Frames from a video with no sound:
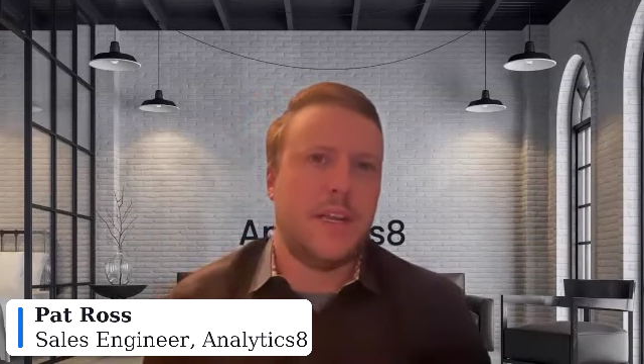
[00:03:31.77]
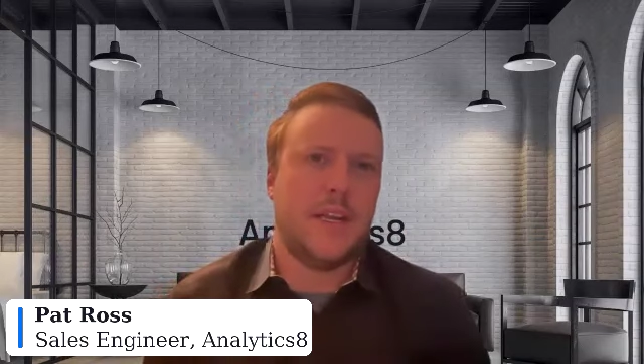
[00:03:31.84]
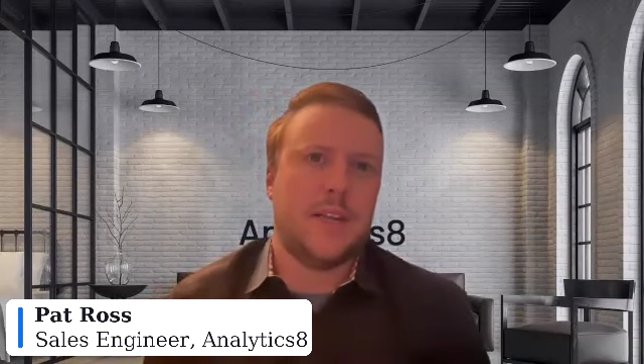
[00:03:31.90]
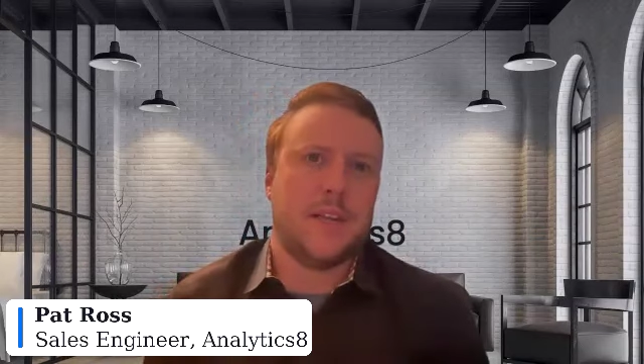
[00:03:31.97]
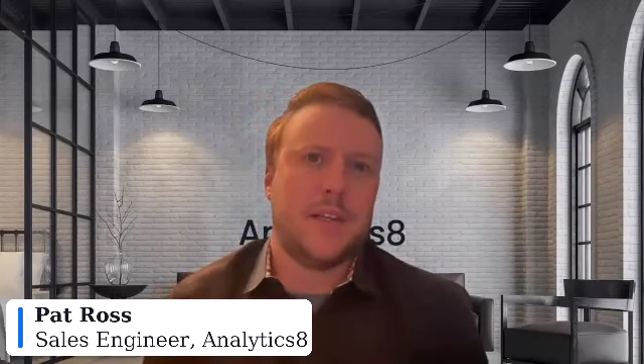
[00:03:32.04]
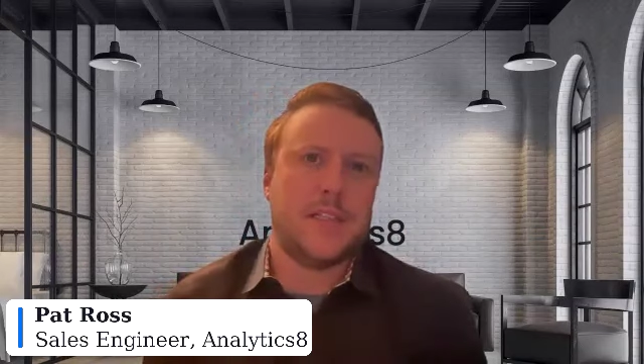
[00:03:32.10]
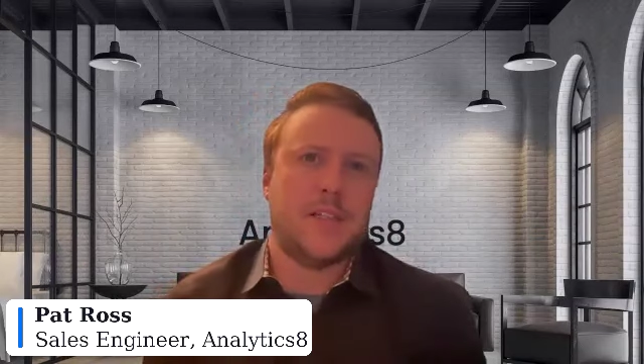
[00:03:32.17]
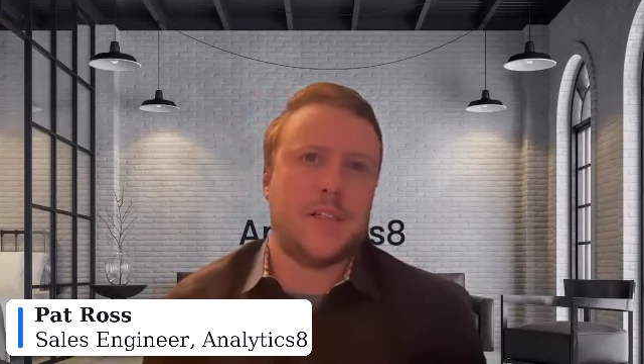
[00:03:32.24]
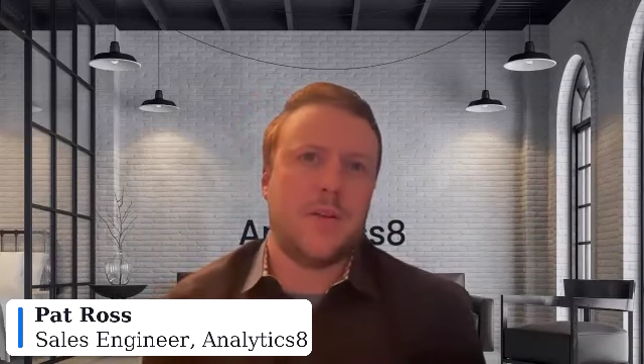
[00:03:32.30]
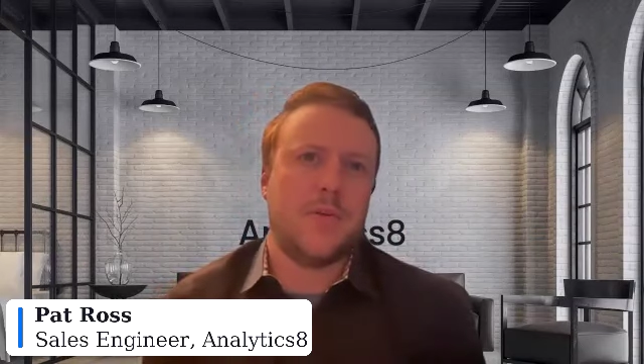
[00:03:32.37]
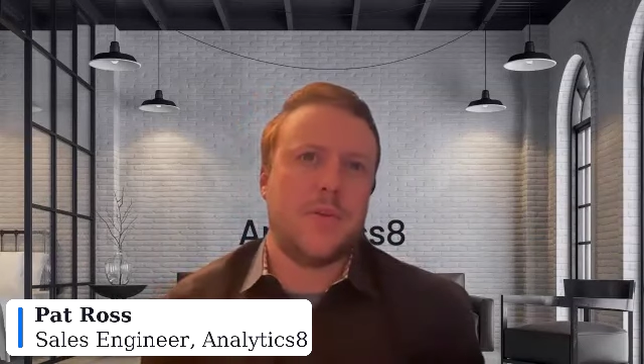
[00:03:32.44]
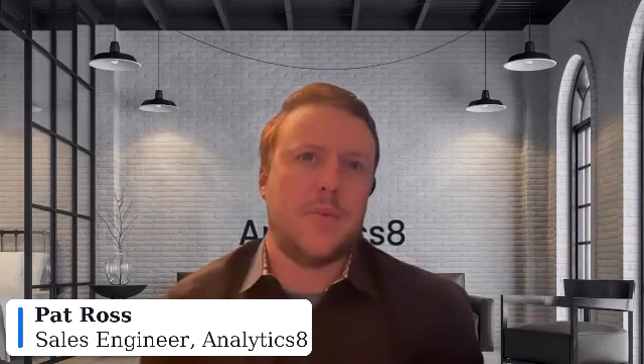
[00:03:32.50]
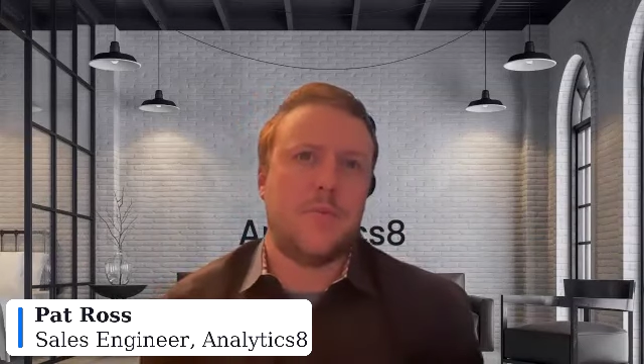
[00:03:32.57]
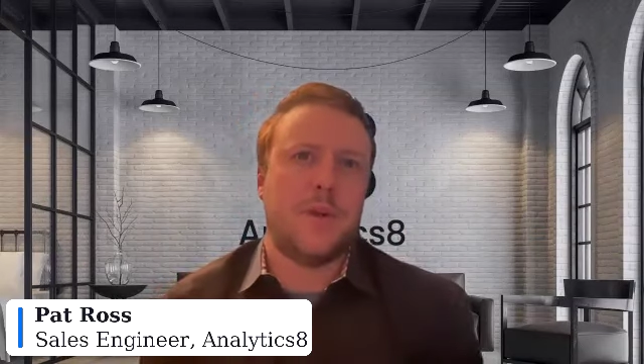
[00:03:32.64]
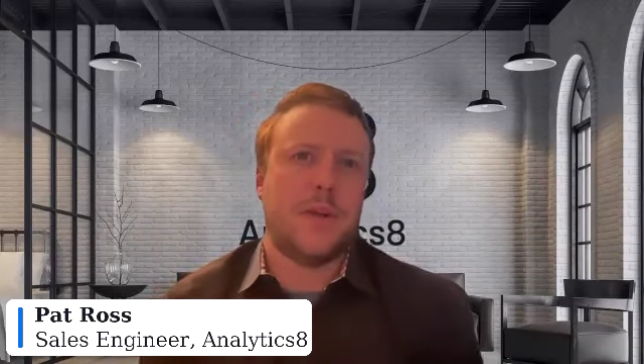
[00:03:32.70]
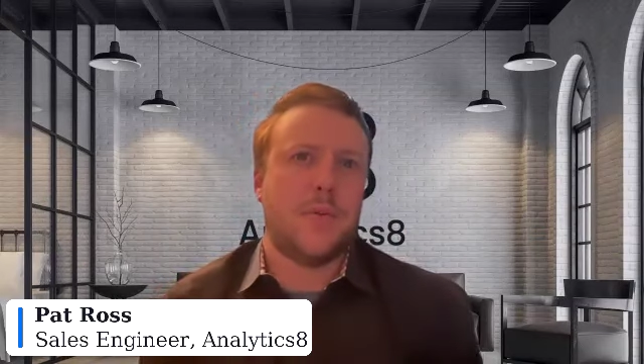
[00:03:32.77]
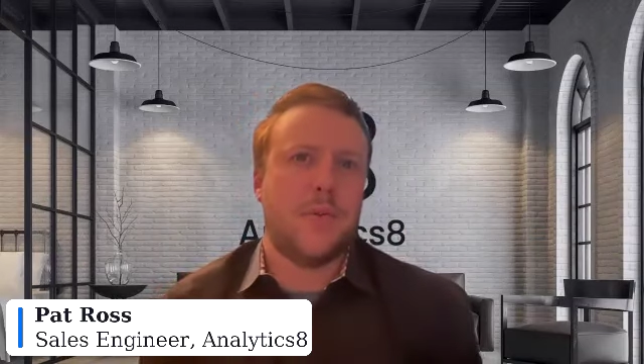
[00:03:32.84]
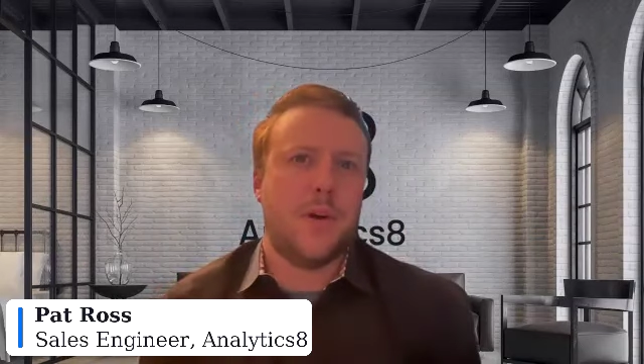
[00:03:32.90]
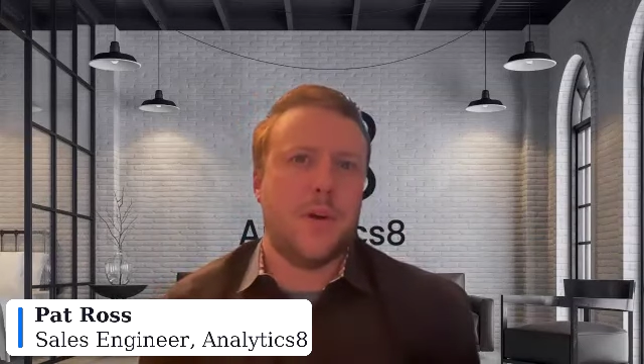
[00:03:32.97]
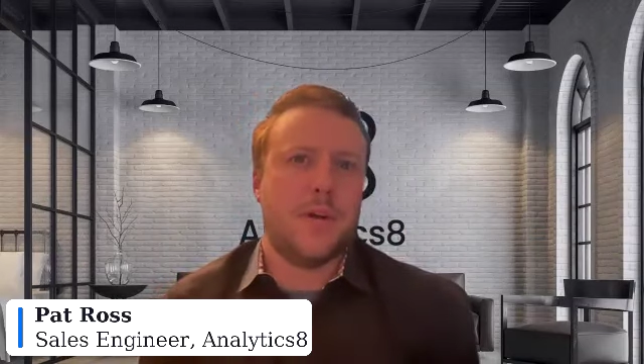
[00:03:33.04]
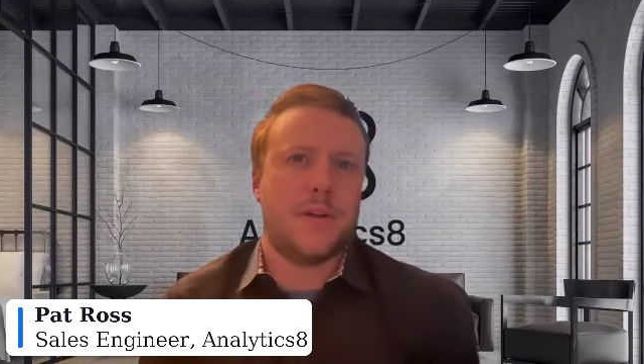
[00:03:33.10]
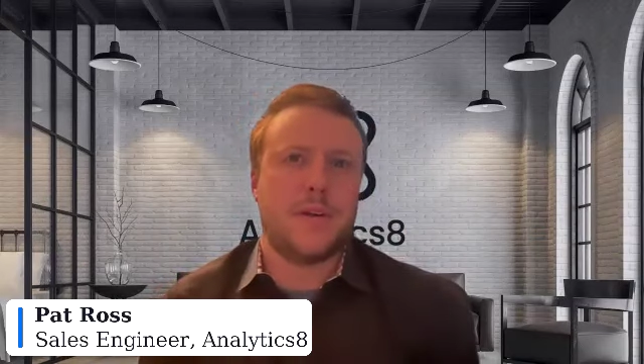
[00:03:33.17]
And let's start with a big
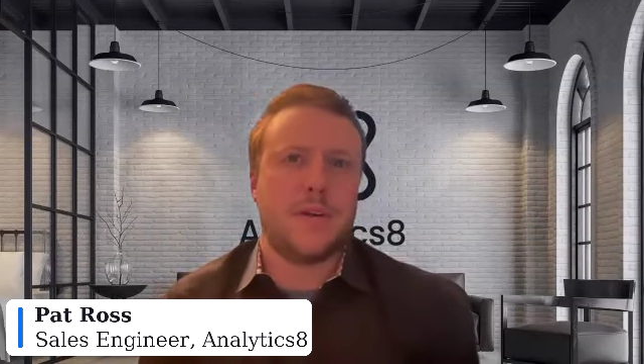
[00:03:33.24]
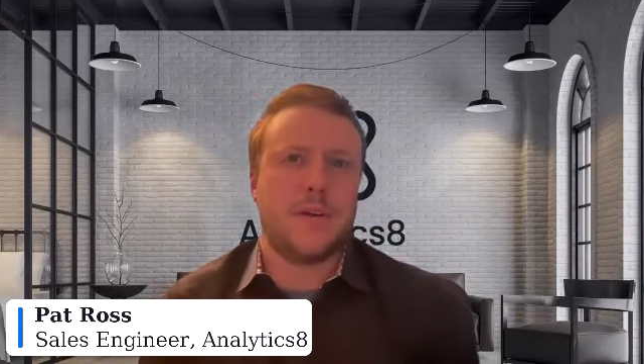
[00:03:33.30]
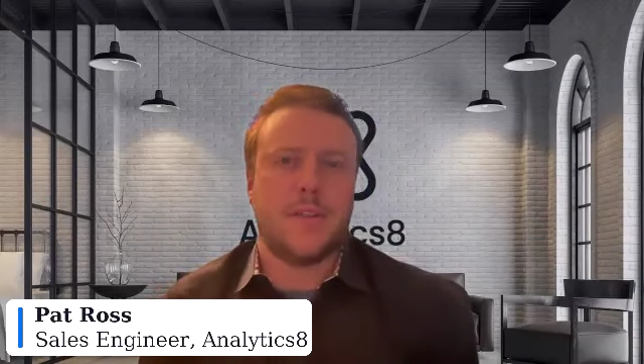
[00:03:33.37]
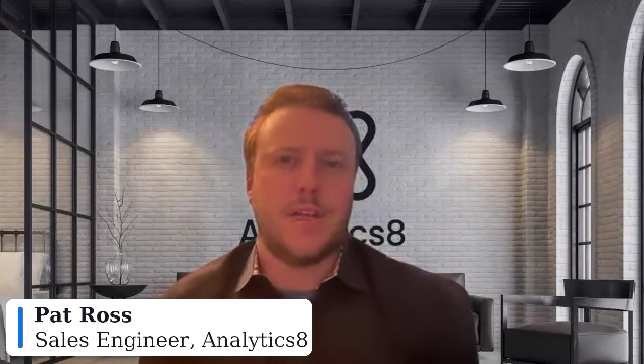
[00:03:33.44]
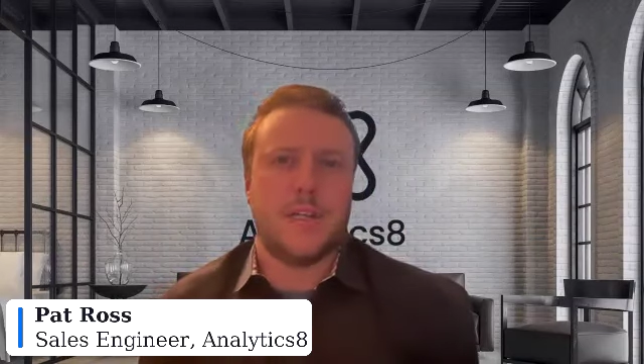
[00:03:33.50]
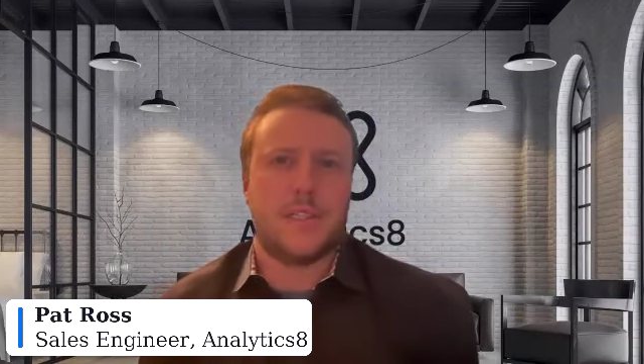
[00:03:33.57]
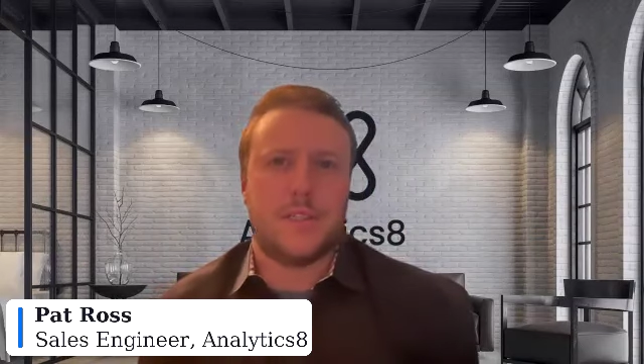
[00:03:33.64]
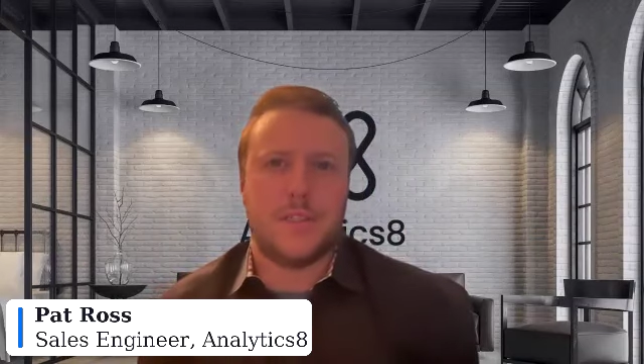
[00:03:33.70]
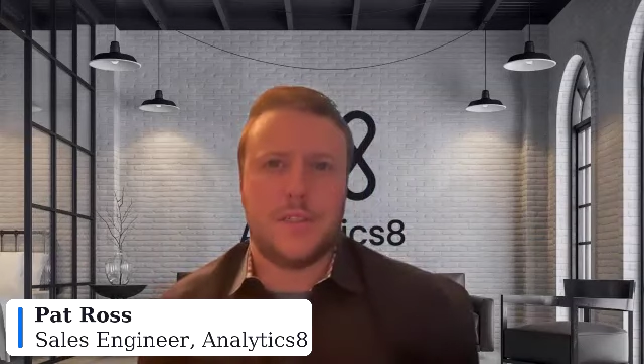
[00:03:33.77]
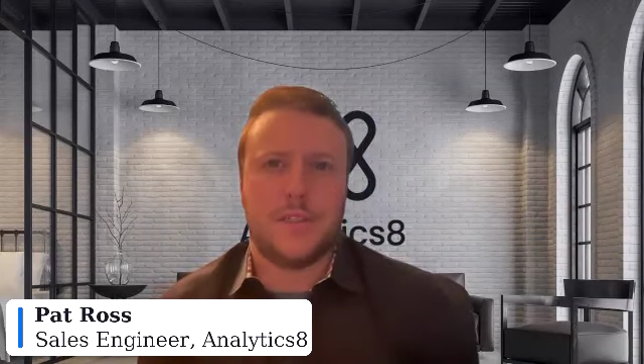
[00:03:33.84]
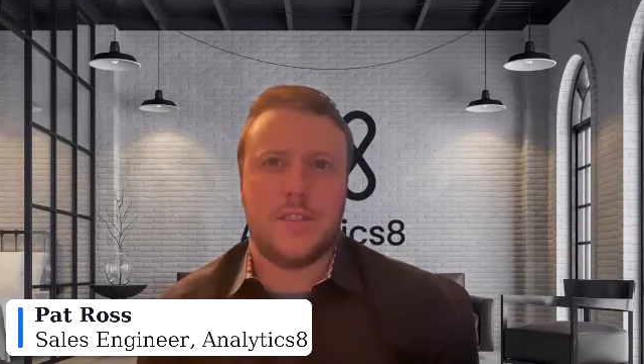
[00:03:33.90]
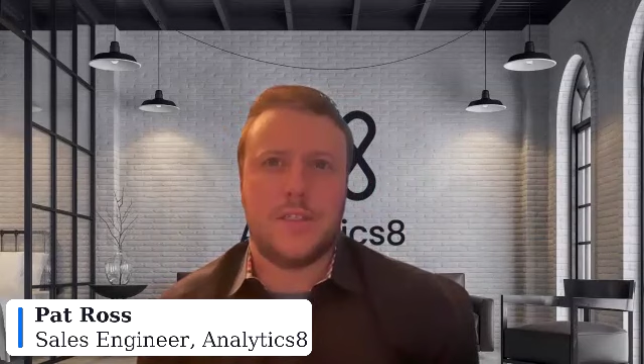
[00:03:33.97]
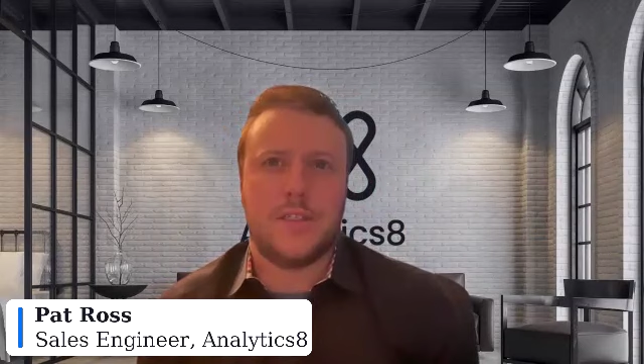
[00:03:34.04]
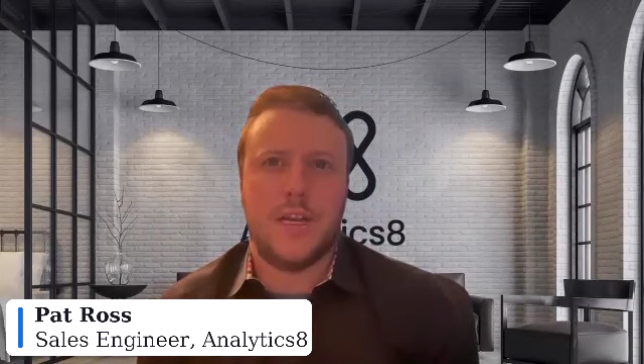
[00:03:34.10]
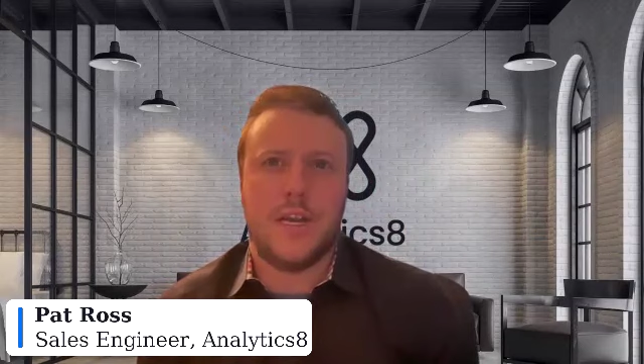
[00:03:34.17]
one, clusters.